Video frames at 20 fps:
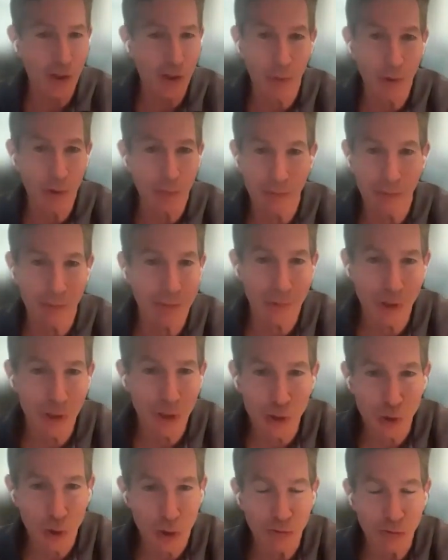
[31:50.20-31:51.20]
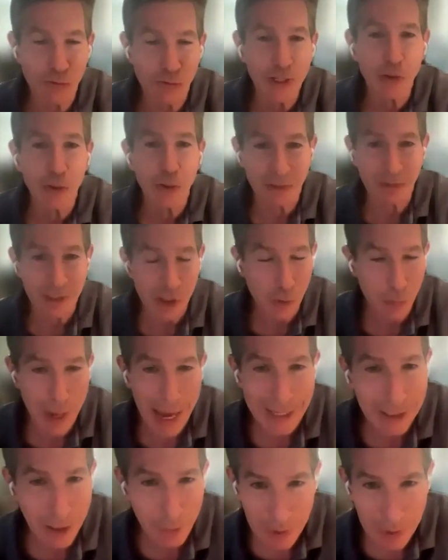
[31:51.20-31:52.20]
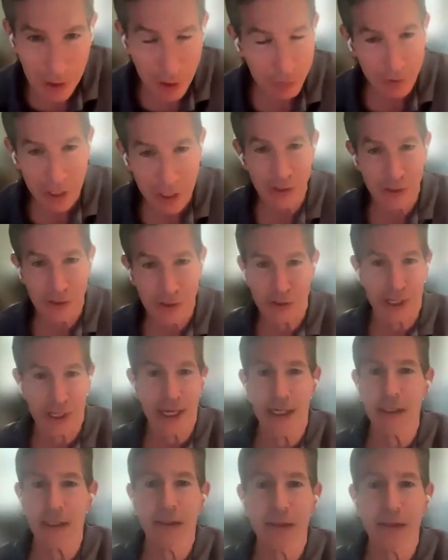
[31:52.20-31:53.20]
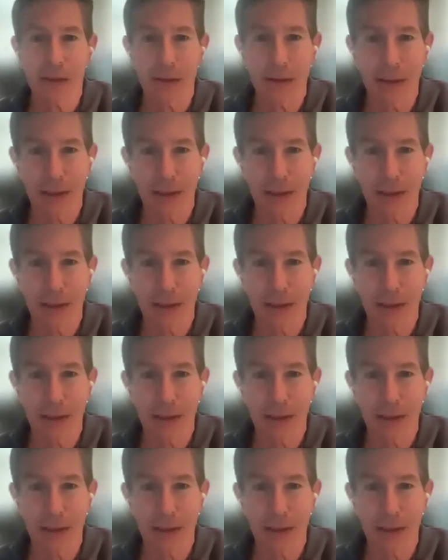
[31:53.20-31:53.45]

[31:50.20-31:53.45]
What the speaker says: someone sort of figuratively smacking me in the face and saying,